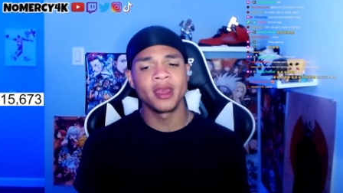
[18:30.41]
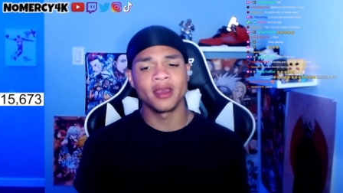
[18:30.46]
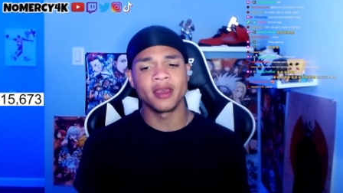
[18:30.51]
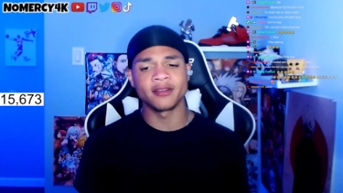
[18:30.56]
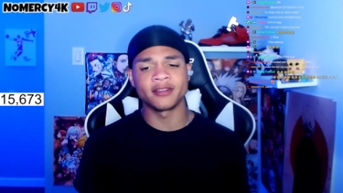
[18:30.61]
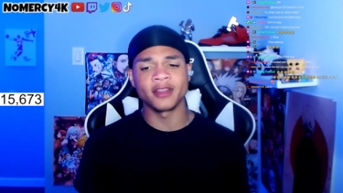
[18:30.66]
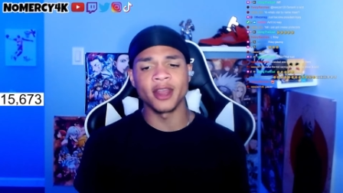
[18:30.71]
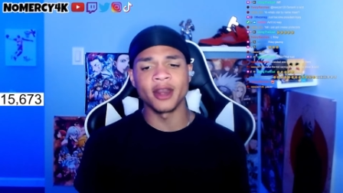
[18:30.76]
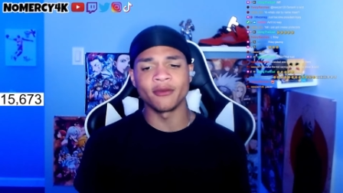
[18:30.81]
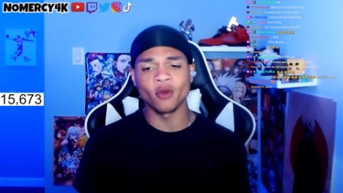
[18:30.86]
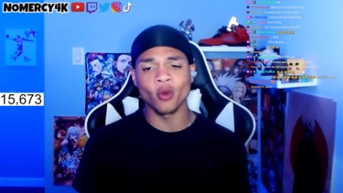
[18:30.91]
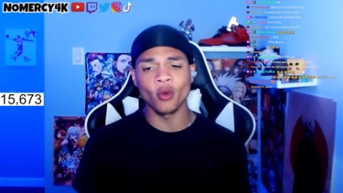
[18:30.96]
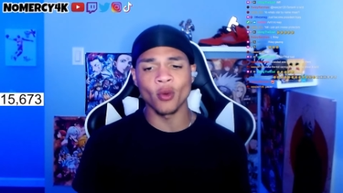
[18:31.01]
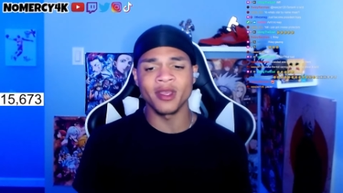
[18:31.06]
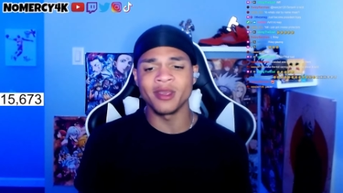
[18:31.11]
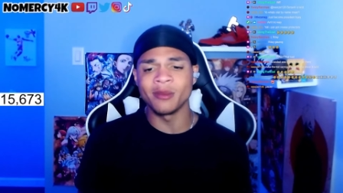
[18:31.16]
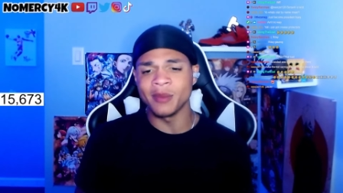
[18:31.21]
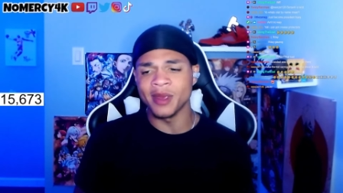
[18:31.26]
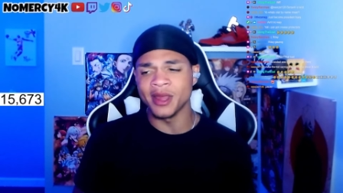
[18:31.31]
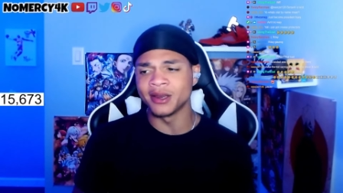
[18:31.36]
Instead of
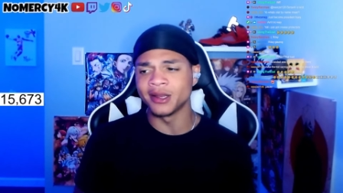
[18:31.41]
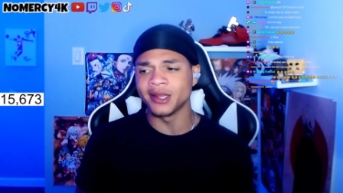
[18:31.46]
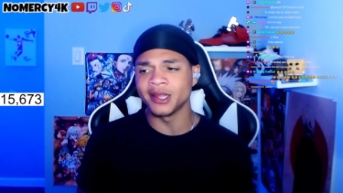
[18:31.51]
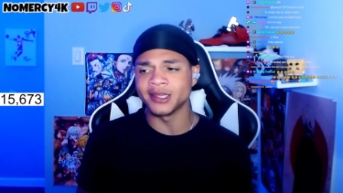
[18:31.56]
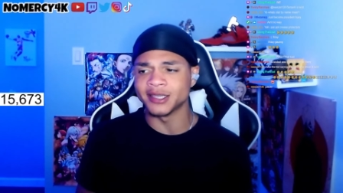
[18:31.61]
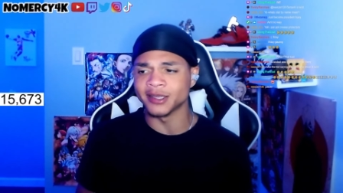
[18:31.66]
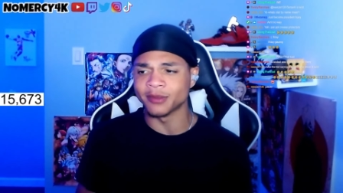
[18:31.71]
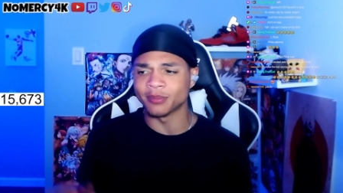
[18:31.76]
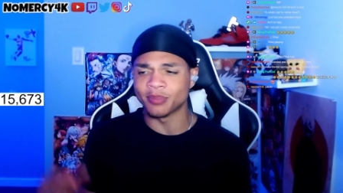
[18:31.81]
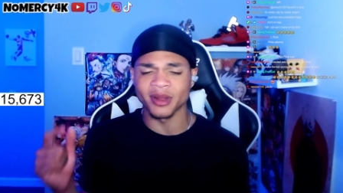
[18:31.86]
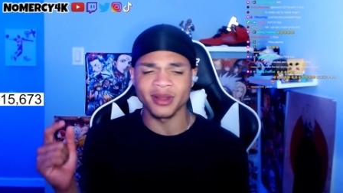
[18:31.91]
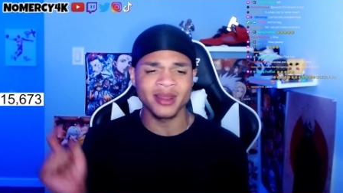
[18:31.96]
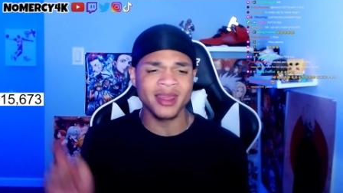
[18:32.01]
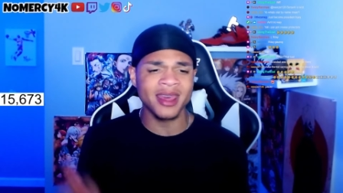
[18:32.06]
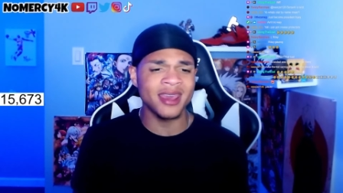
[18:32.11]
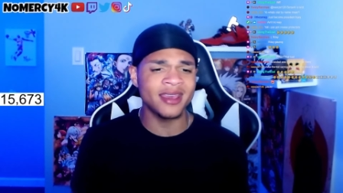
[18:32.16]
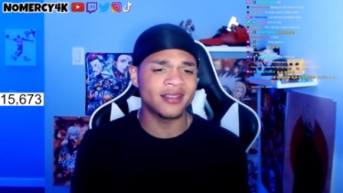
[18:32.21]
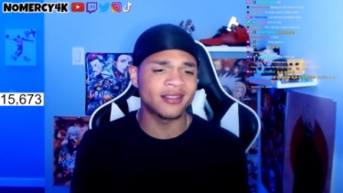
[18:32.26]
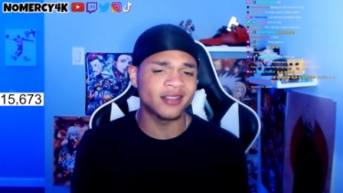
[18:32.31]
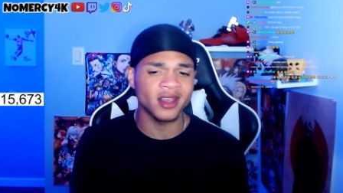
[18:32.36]
going immediately to
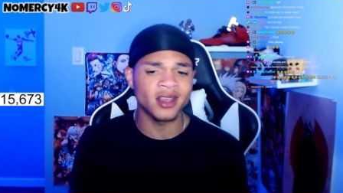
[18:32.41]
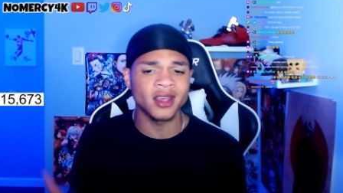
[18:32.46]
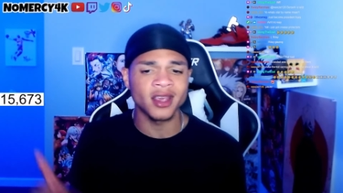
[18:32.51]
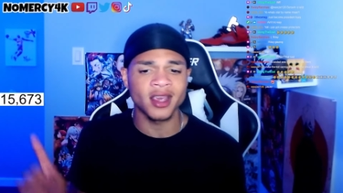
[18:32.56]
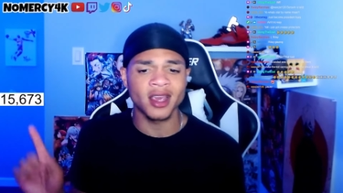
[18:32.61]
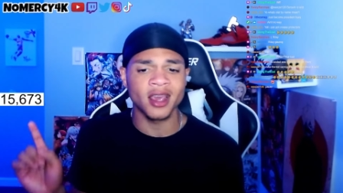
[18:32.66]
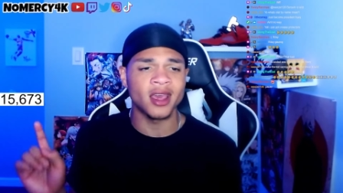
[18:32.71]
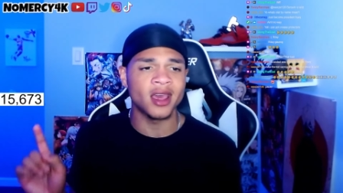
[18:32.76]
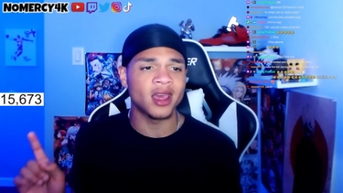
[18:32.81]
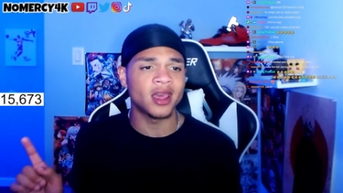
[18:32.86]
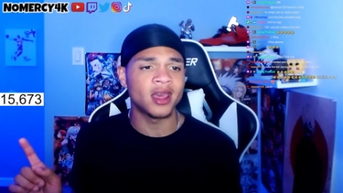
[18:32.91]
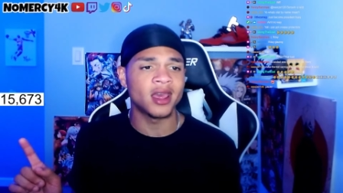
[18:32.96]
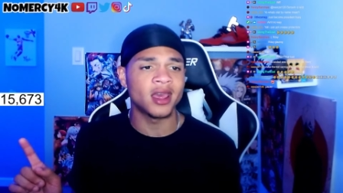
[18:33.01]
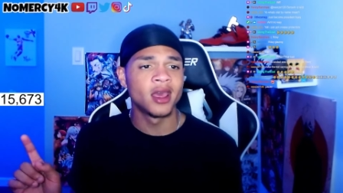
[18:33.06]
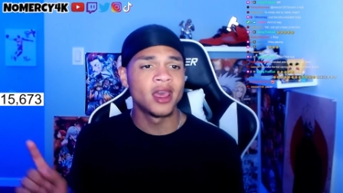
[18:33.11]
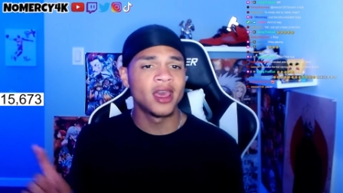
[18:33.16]
police and